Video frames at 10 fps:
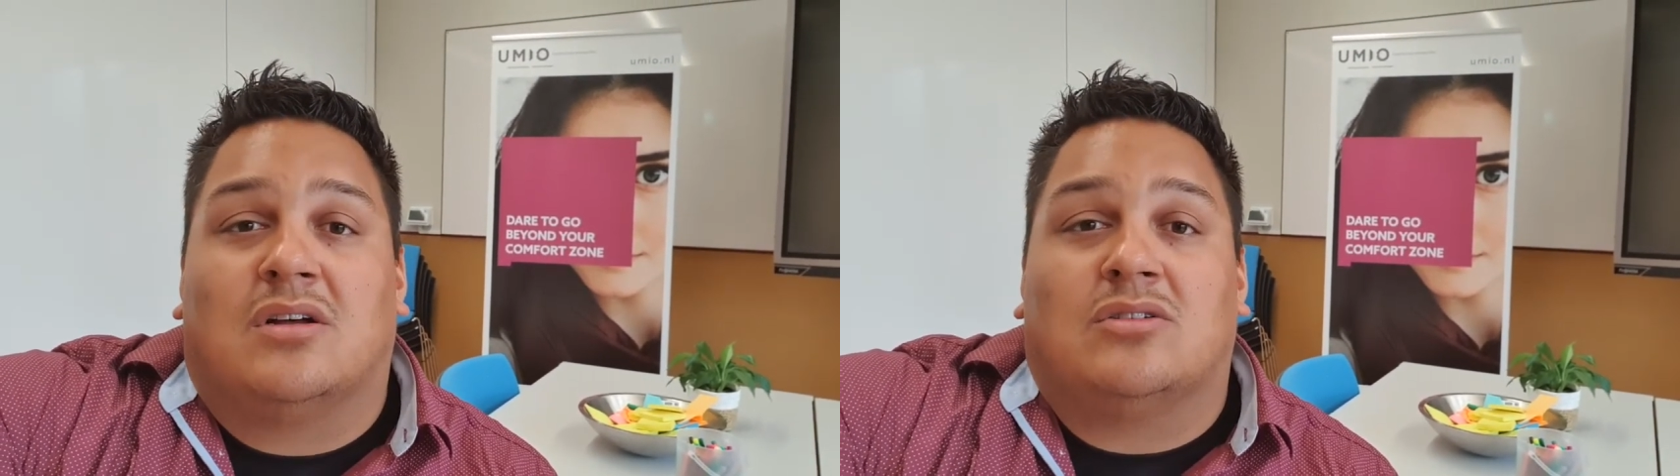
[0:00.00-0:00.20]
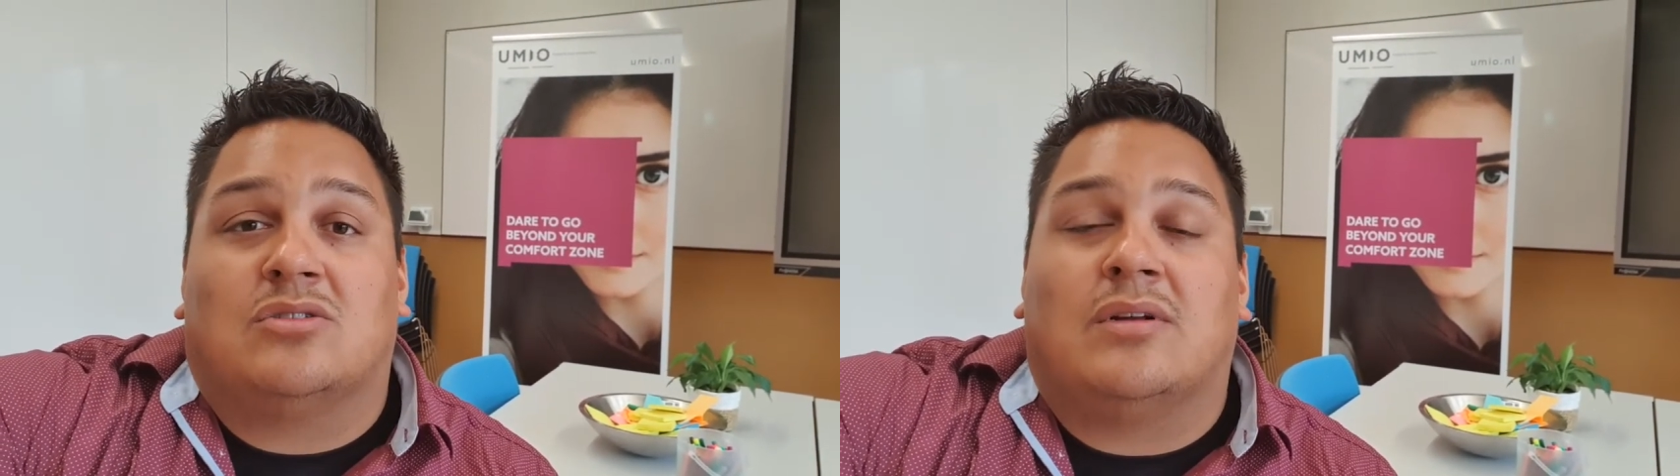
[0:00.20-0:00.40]

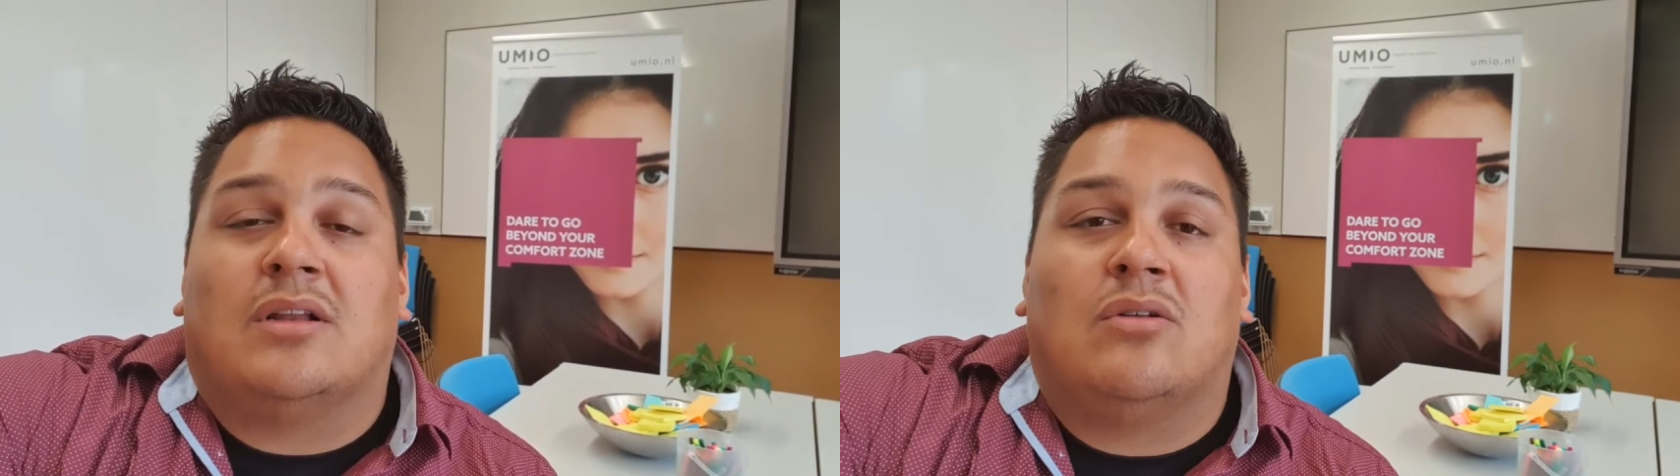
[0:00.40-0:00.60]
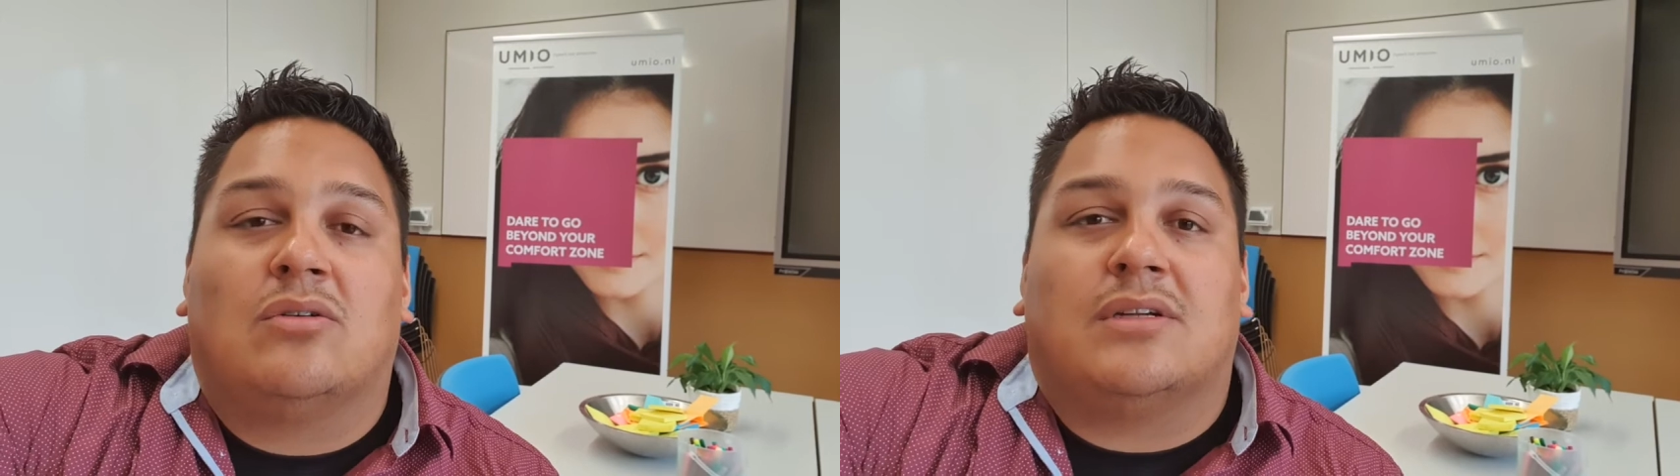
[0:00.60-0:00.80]
So it
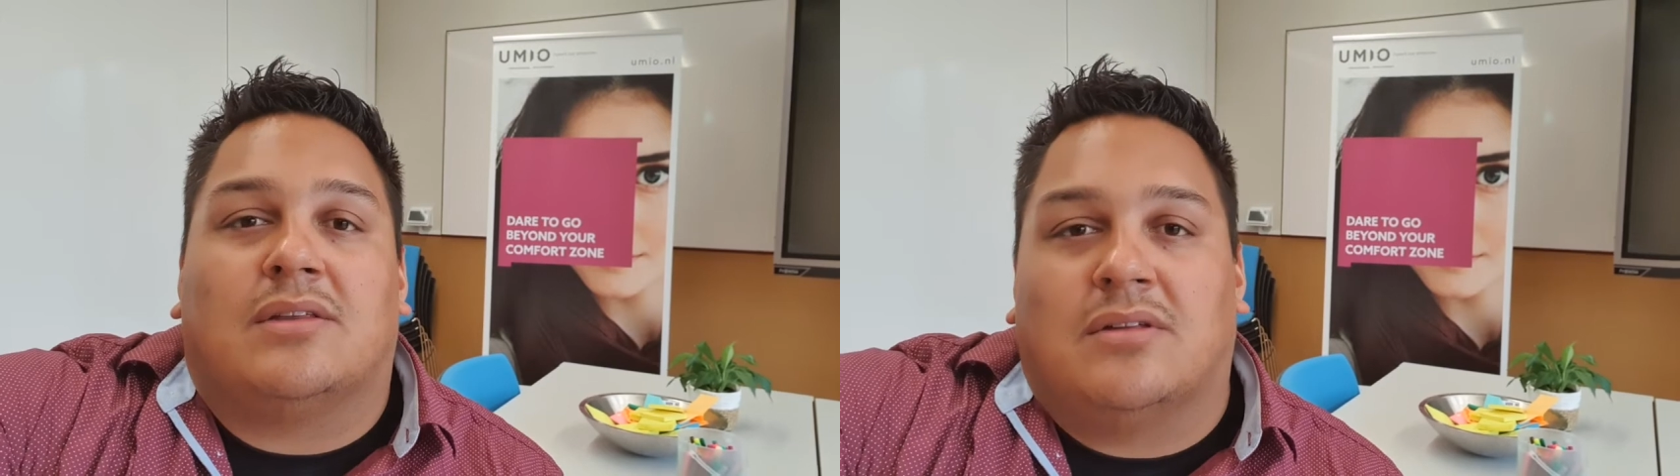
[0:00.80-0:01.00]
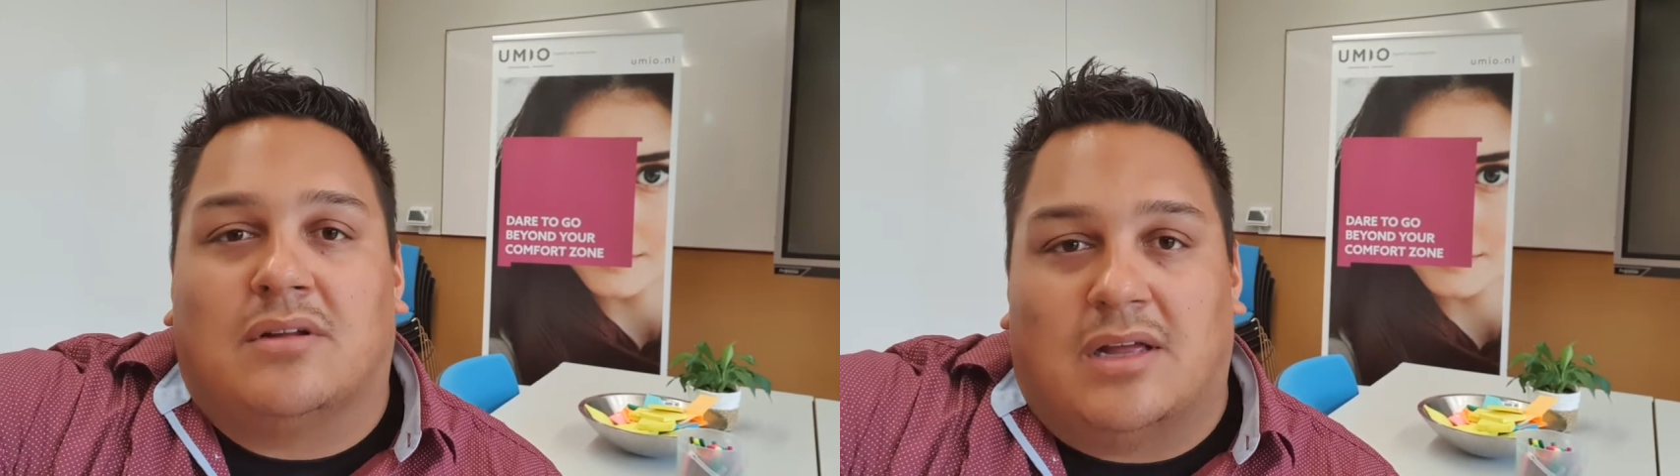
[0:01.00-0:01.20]
looks
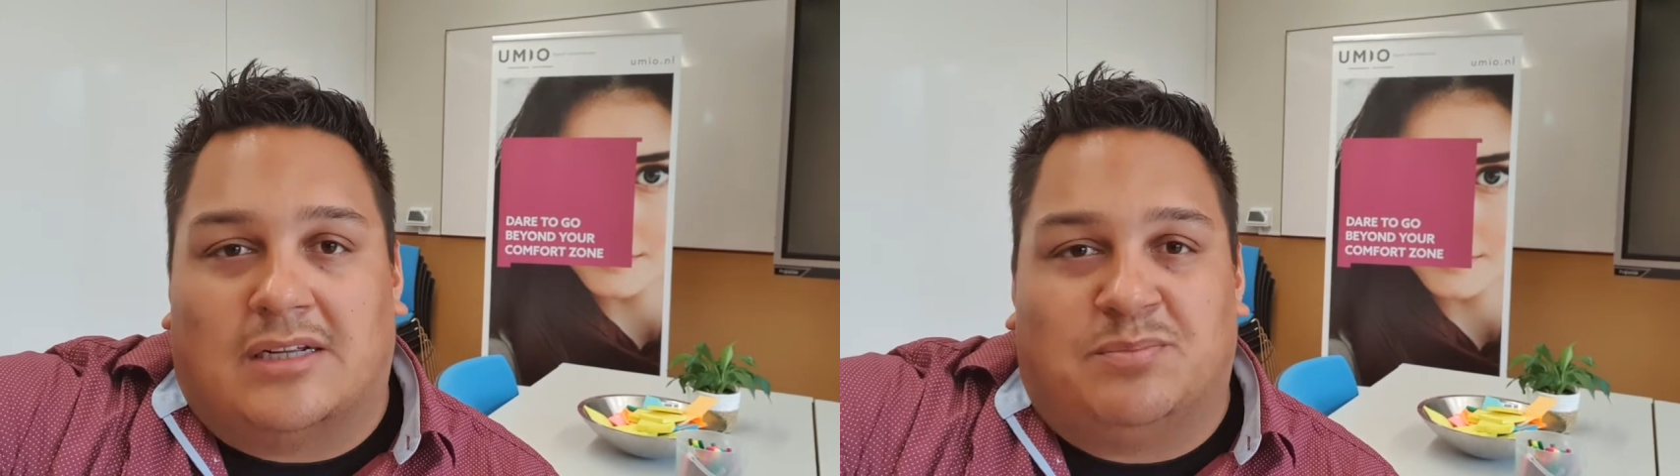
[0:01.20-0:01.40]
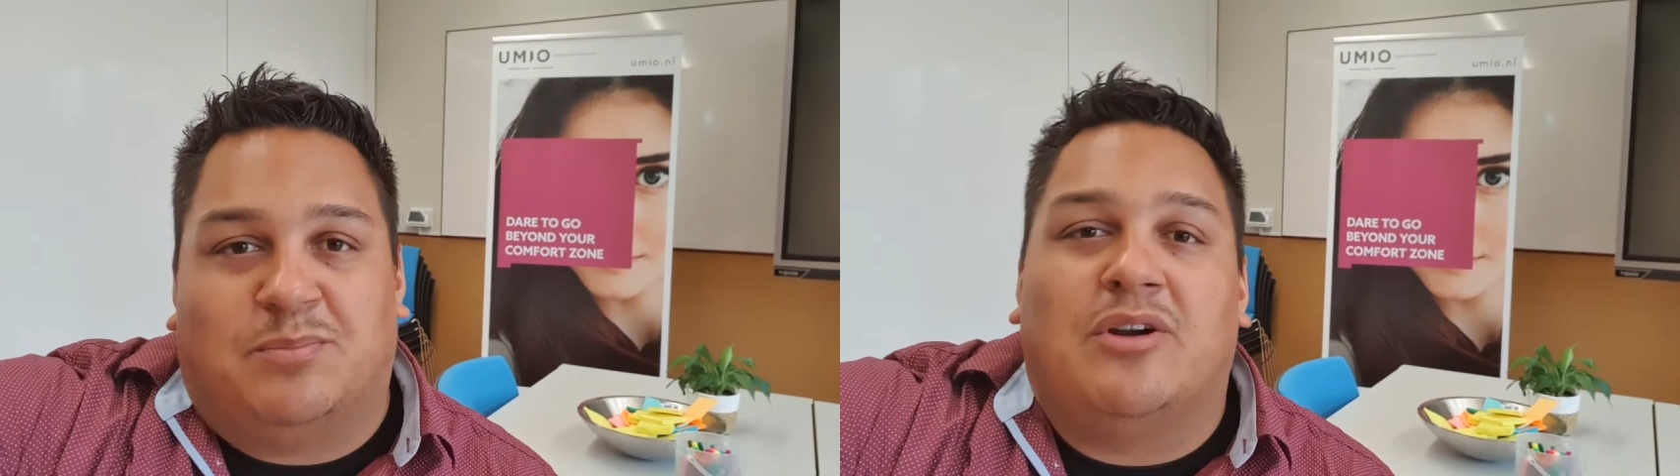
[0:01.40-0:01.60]
at the
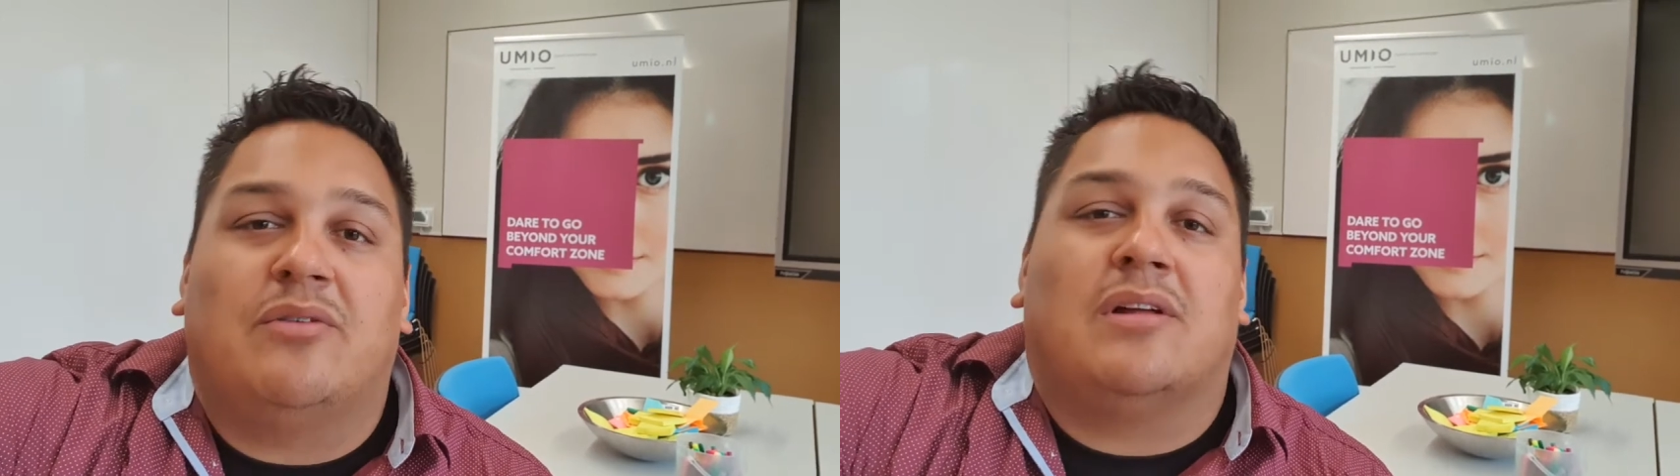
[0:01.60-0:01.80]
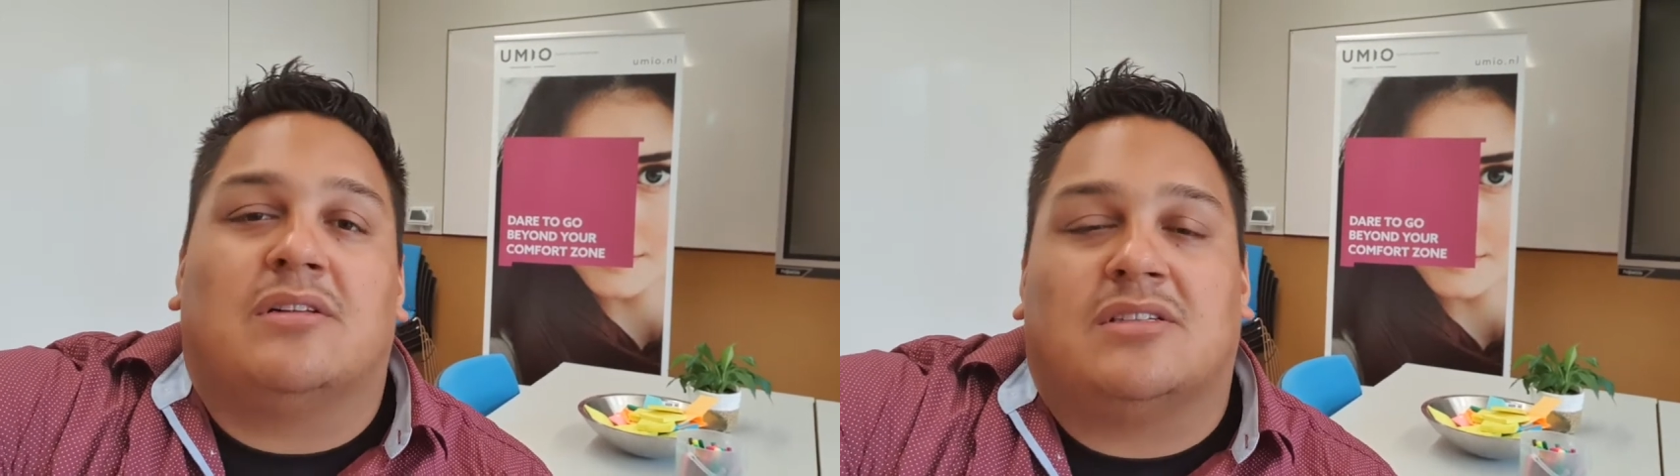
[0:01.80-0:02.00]

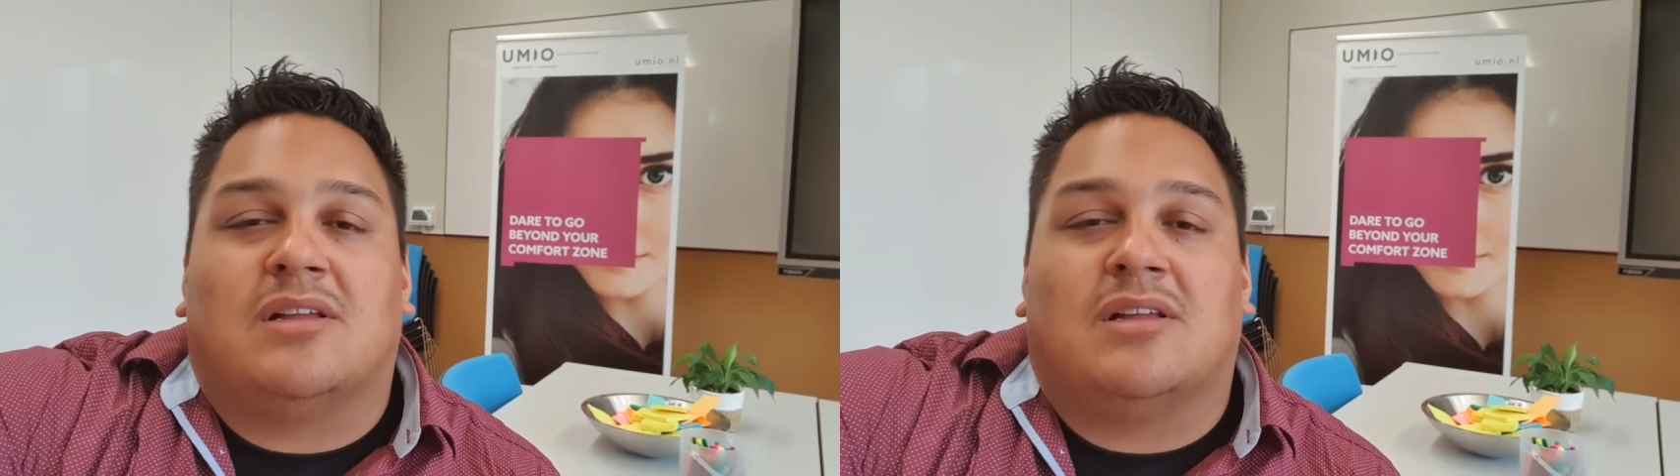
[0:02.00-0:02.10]
experience